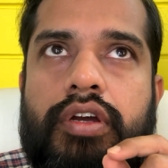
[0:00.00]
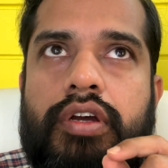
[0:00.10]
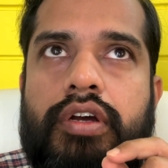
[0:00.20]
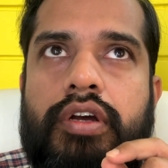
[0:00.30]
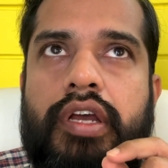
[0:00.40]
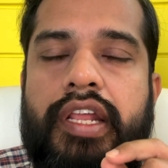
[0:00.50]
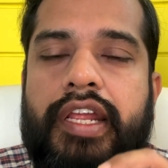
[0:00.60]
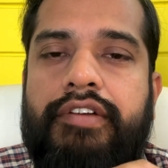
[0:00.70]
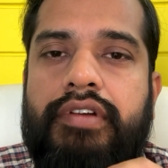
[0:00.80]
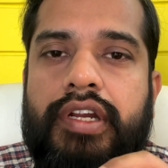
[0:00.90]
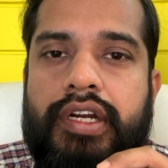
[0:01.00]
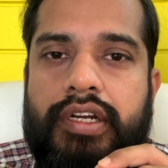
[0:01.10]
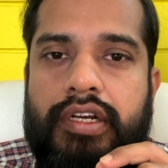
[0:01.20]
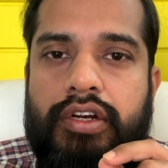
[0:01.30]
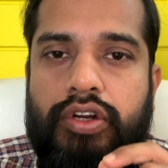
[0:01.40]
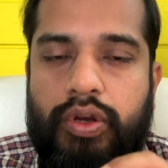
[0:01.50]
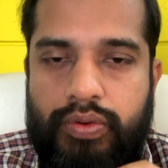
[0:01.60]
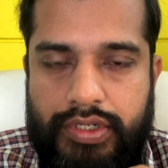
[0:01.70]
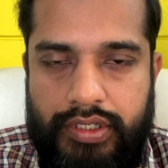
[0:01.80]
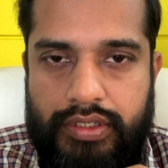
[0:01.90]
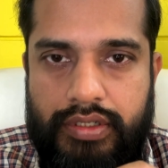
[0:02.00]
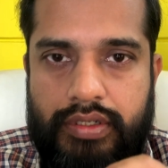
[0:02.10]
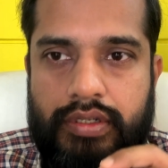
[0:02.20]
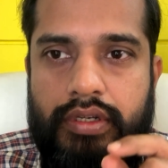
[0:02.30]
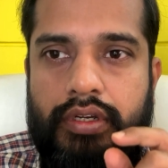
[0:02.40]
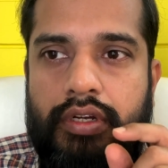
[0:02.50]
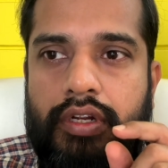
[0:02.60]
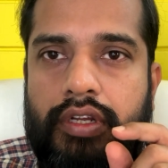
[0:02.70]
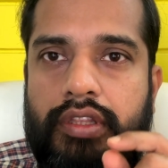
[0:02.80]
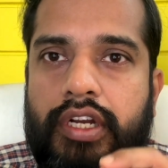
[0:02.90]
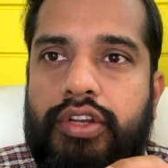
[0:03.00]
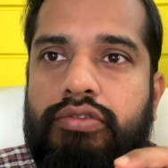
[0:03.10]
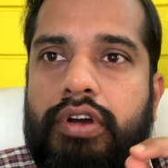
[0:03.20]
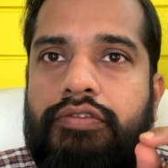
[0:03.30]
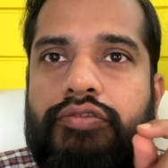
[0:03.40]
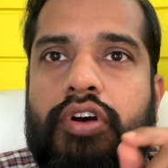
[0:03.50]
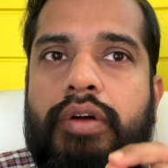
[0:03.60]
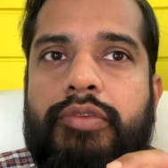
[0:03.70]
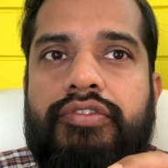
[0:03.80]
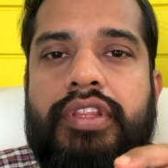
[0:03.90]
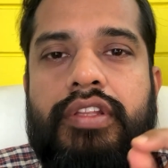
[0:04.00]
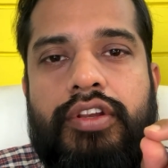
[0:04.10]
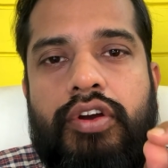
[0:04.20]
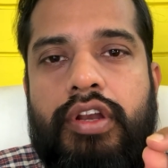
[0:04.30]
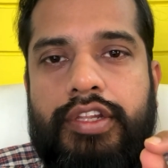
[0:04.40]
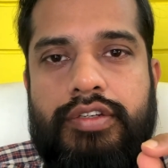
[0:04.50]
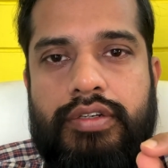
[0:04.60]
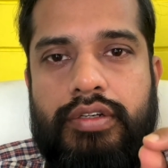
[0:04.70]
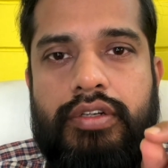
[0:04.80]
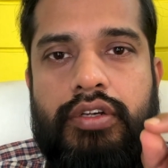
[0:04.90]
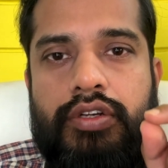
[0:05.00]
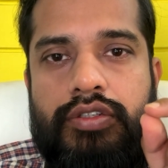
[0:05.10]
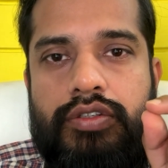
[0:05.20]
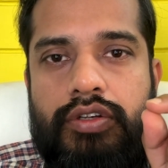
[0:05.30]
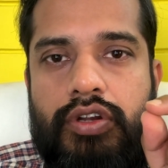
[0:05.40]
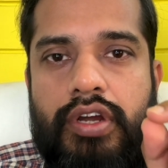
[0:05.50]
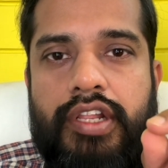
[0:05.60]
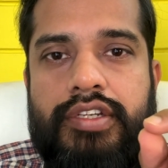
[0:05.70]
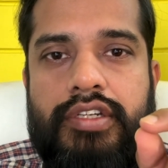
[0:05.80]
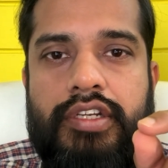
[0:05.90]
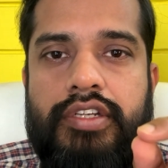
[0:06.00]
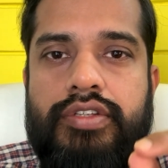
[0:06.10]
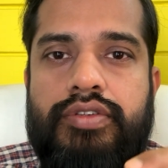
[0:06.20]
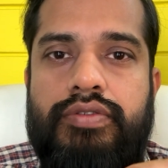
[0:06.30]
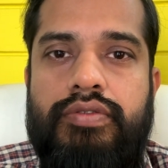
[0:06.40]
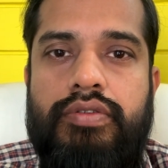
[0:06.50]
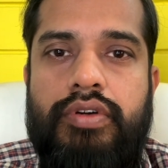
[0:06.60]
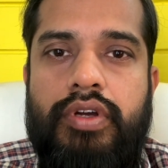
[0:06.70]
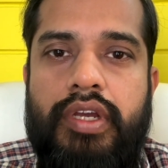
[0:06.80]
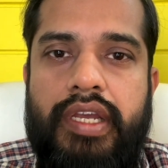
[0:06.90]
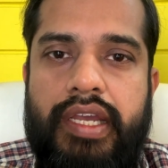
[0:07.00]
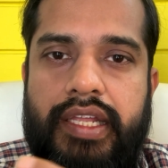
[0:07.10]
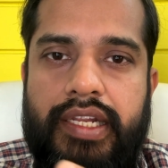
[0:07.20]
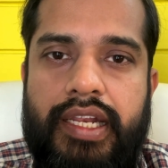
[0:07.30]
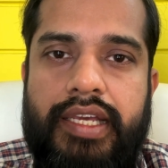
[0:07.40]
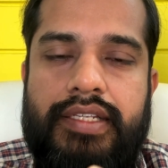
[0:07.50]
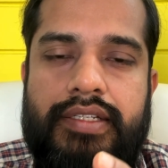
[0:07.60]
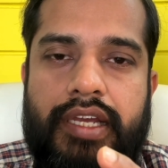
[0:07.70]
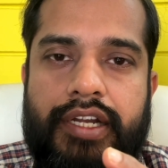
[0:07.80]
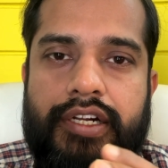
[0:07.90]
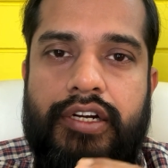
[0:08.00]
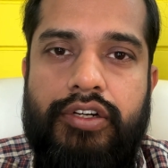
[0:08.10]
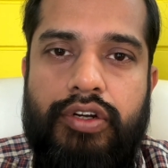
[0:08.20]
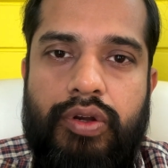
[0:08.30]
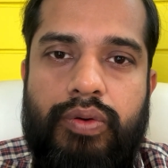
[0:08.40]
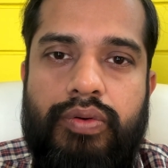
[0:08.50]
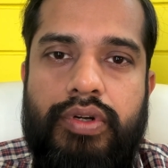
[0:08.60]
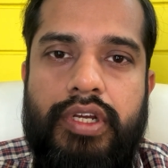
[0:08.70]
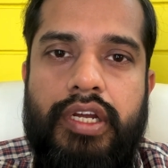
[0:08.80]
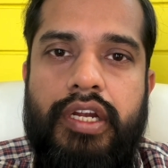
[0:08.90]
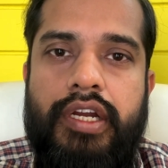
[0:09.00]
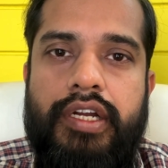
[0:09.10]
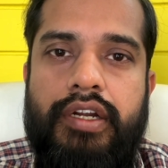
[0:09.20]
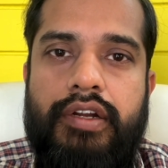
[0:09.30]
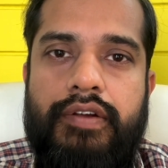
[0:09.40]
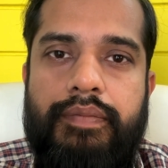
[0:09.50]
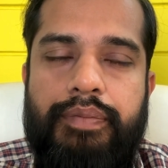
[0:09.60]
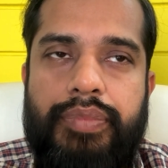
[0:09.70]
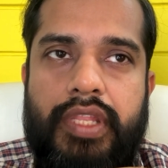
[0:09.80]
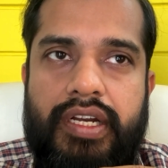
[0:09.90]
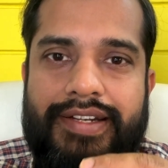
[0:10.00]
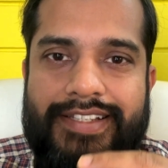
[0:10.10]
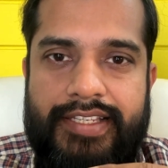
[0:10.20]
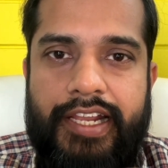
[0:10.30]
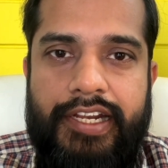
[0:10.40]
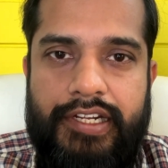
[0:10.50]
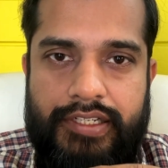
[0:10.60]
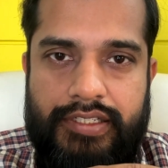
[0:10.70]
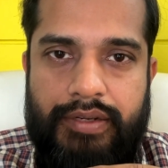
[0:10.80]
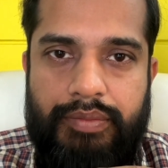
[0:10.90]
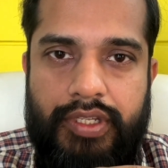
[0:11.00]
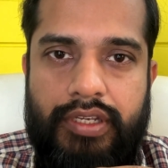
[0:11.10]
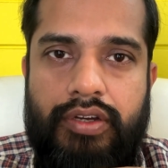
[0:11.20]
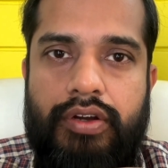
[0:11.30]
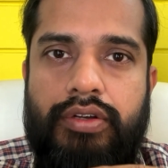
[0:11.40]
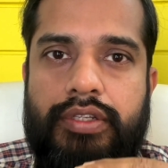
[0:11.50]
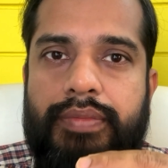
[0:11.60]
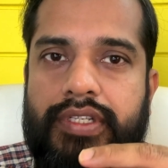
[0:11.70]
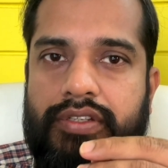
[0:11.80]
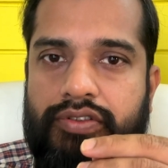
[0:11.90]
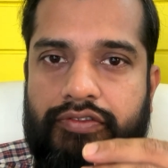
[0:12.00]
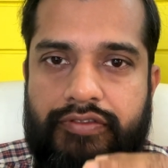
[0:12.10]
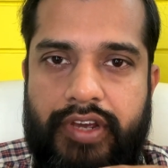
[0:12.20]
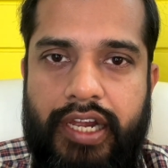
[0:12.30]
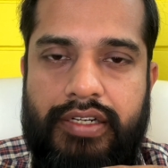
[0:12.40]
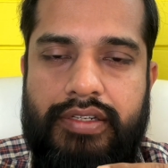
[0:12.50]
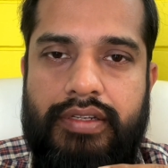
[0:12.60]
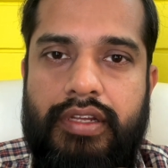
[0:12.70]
arrived at conclusions that you have formed with knowledge. So knowledge is to analyze and conclude and decide something on the basis of facts.